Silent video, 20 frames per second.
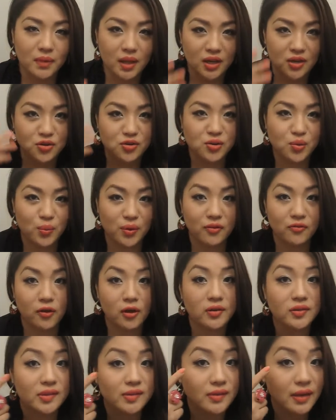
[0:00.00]
I usually wear
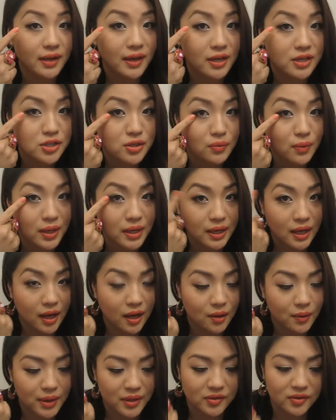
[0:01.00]
falsies like I do right
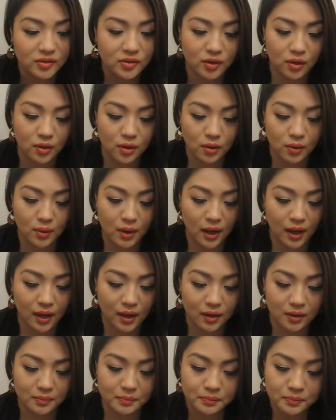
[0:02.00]
now and so
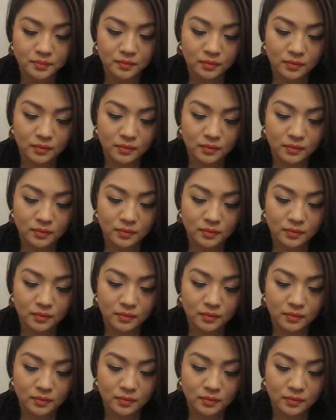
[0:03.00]
um,